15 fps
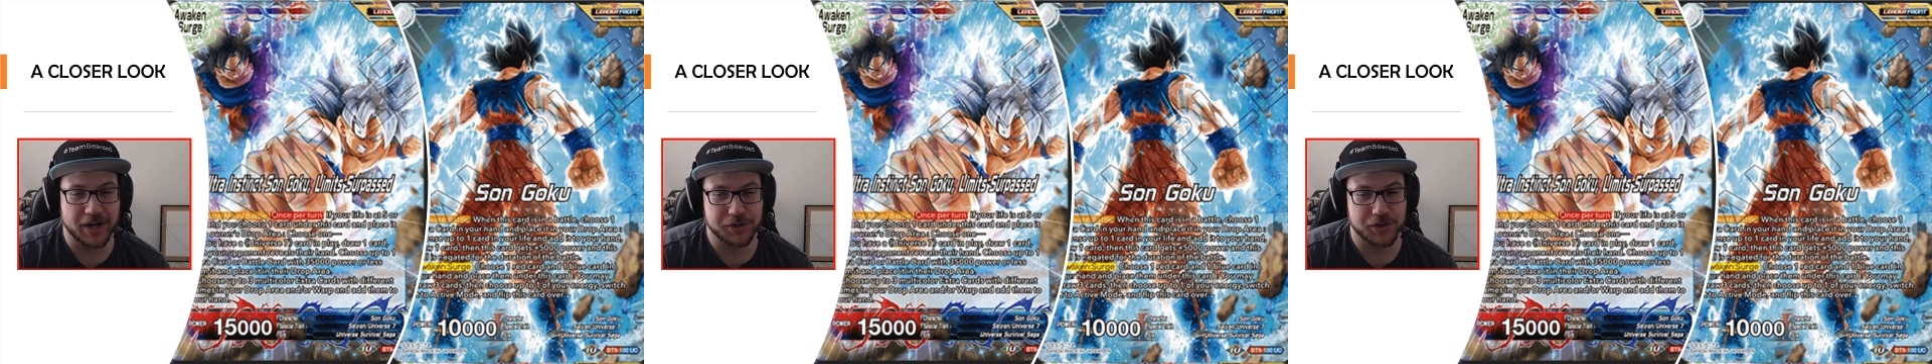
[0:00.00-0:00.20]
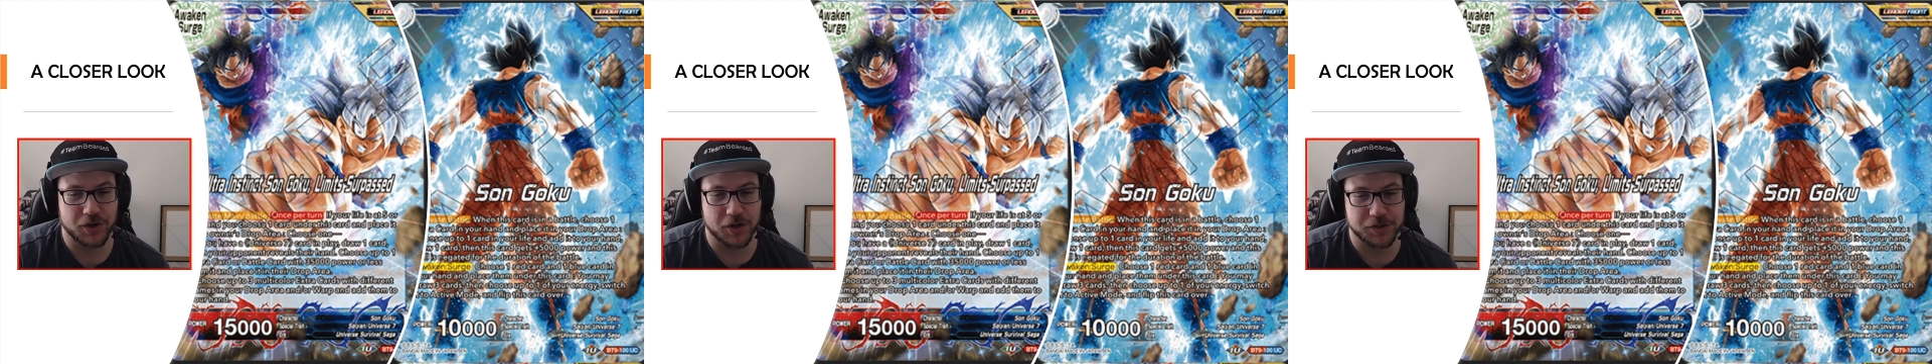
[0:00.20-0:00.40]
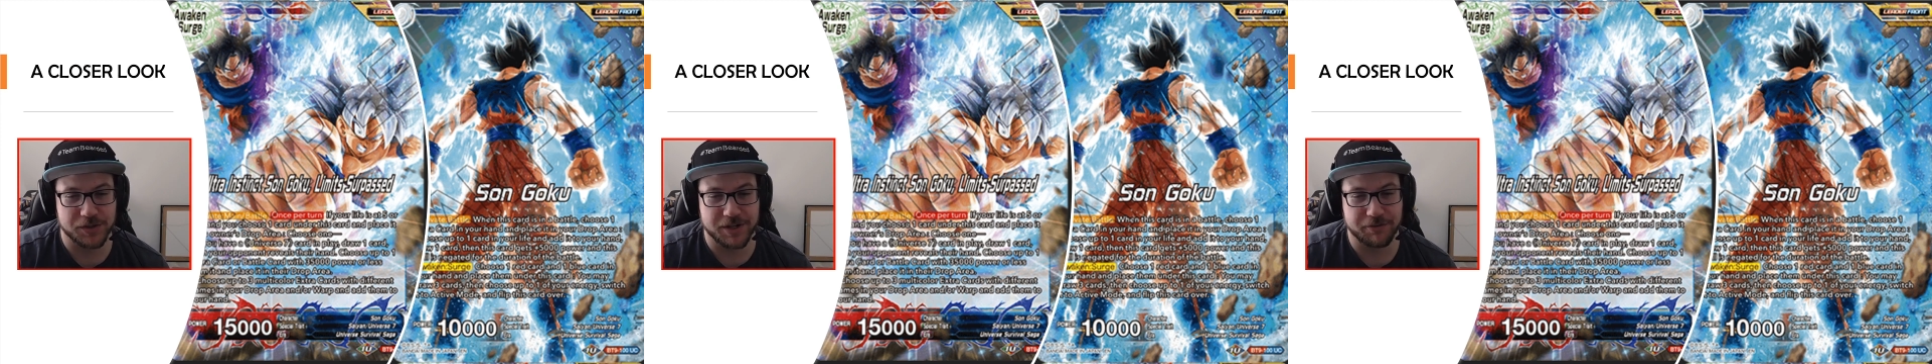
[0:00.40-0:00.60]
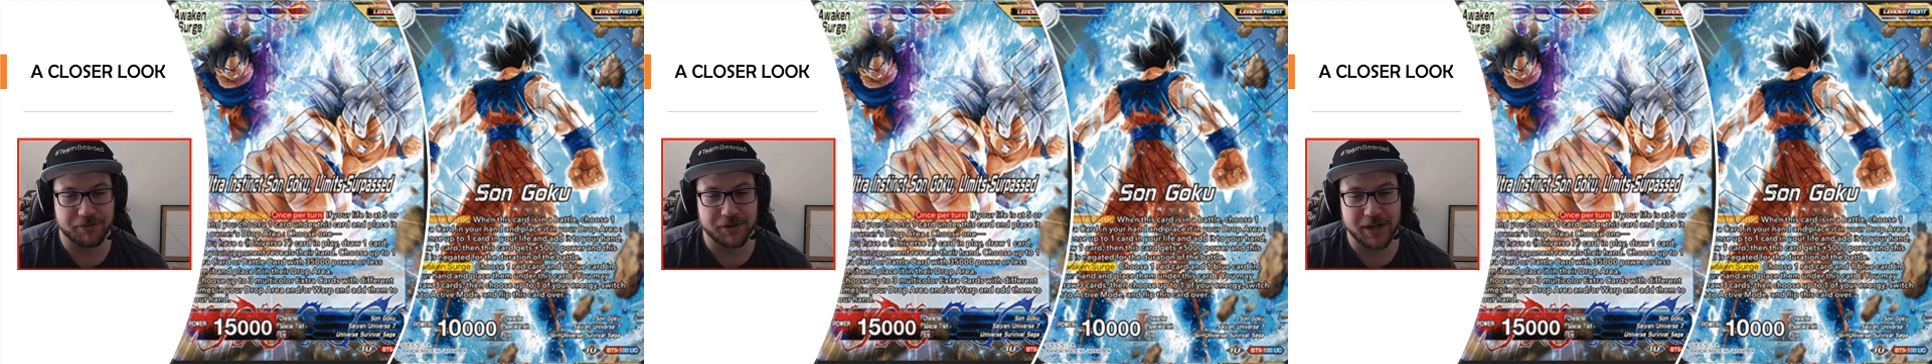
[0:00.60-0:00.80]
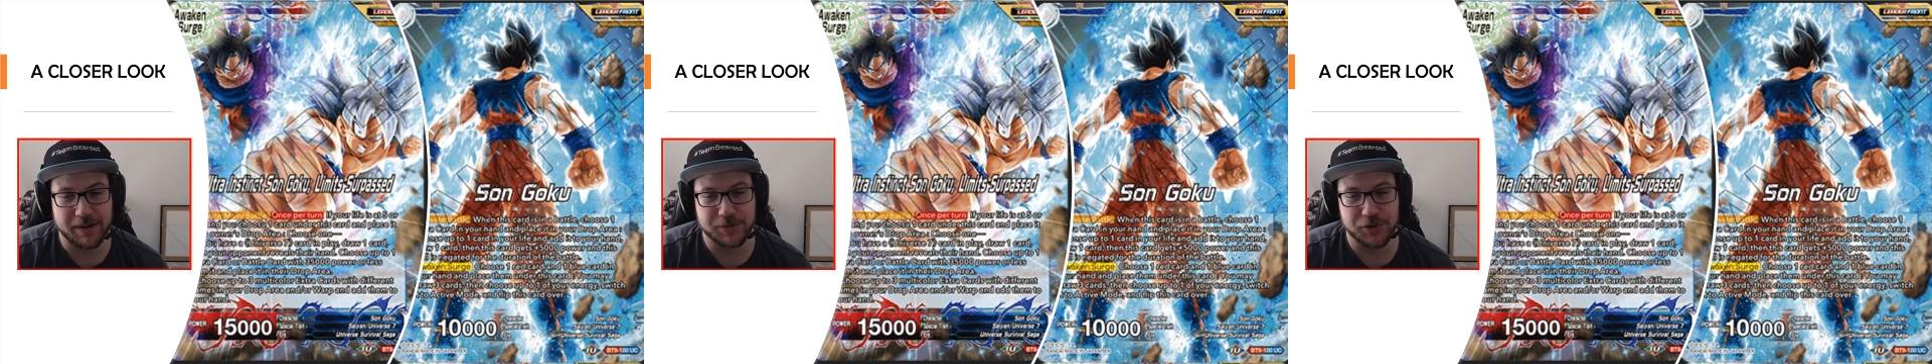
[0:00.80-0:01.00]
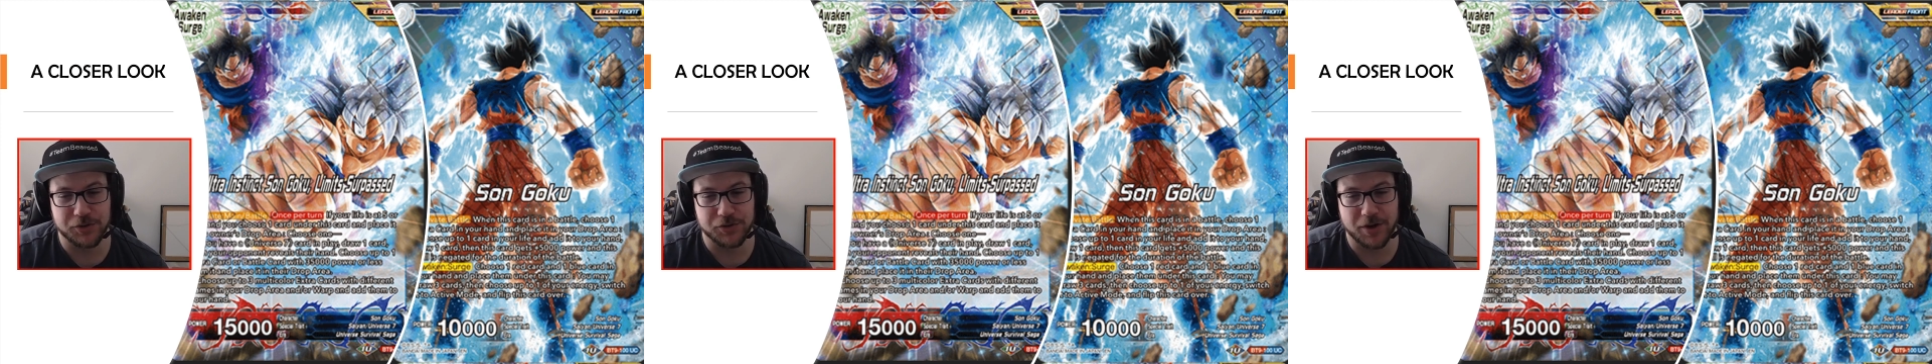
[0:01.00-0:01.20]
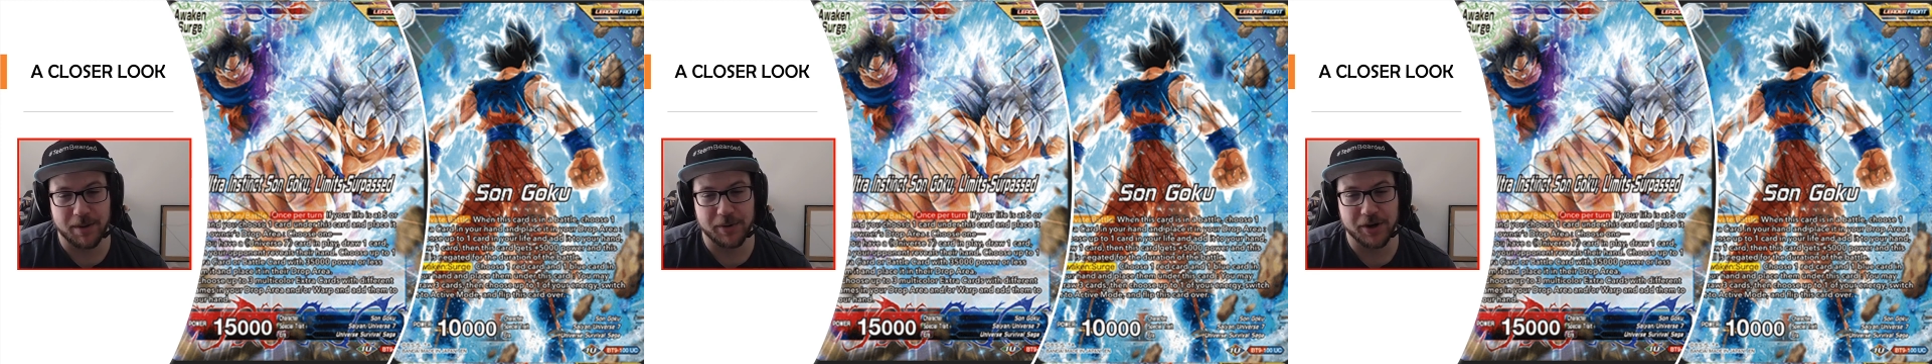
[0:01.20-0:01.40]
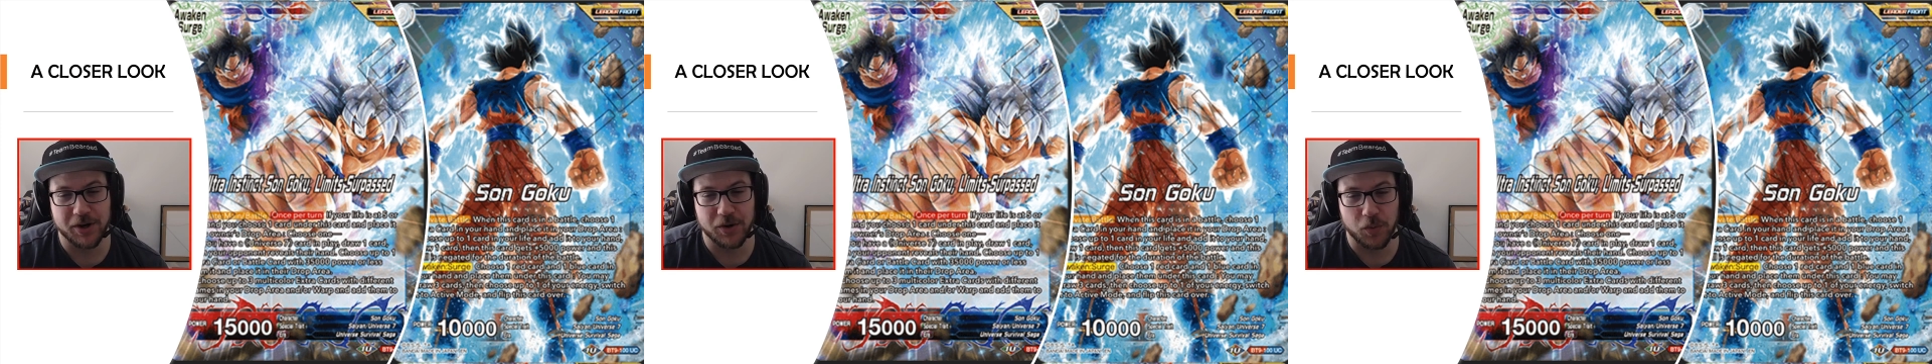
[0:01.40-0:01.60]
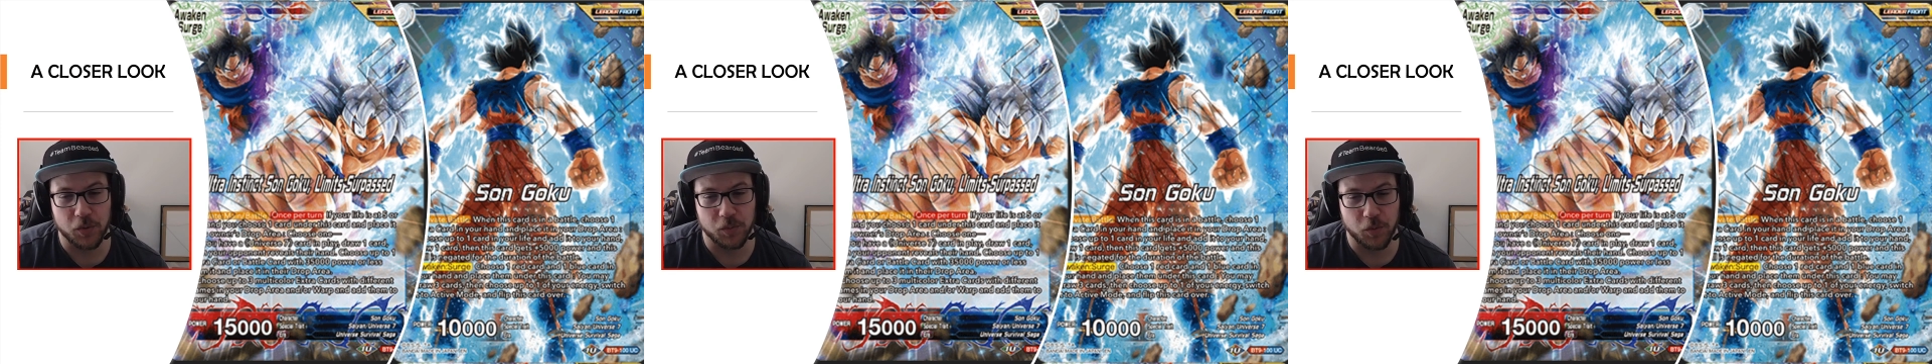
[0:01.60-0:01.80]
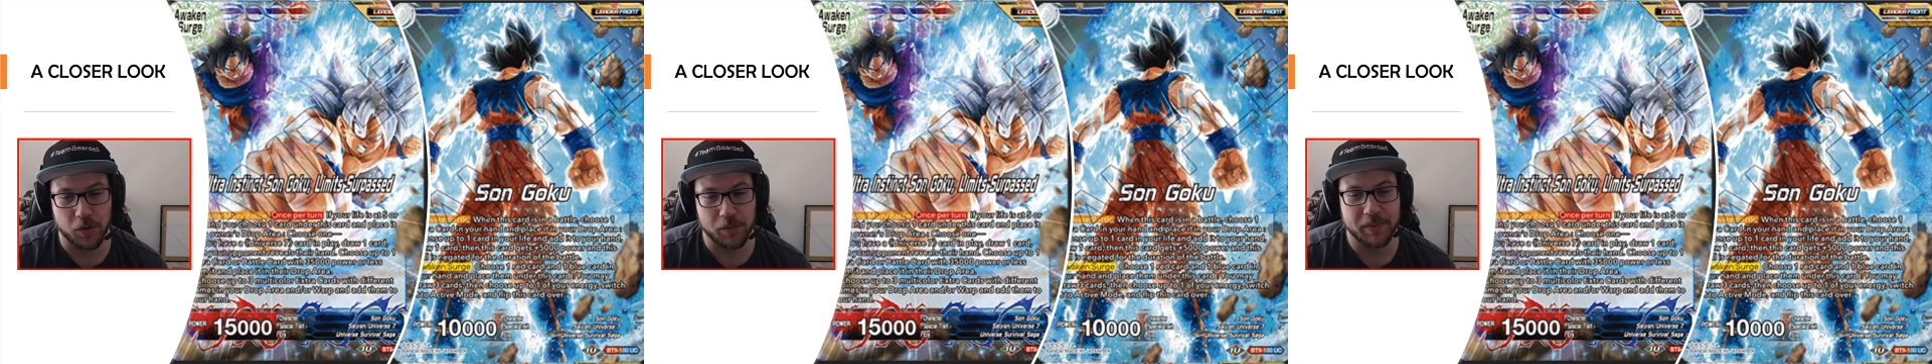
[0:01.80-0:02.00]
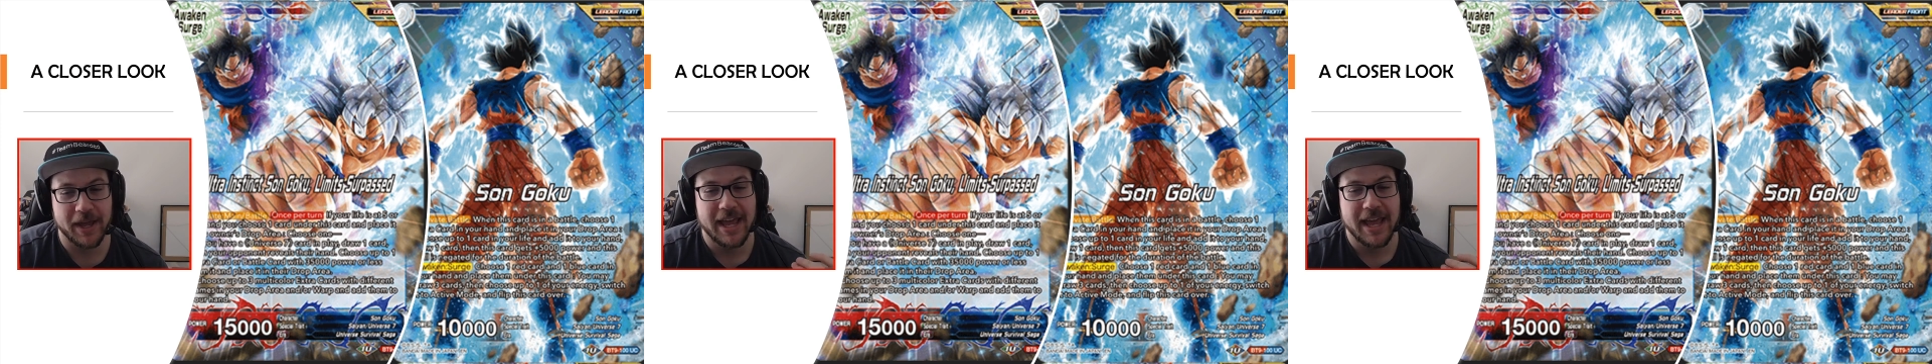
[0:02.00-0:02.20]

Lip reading: extra cards with different names in your drop area or warp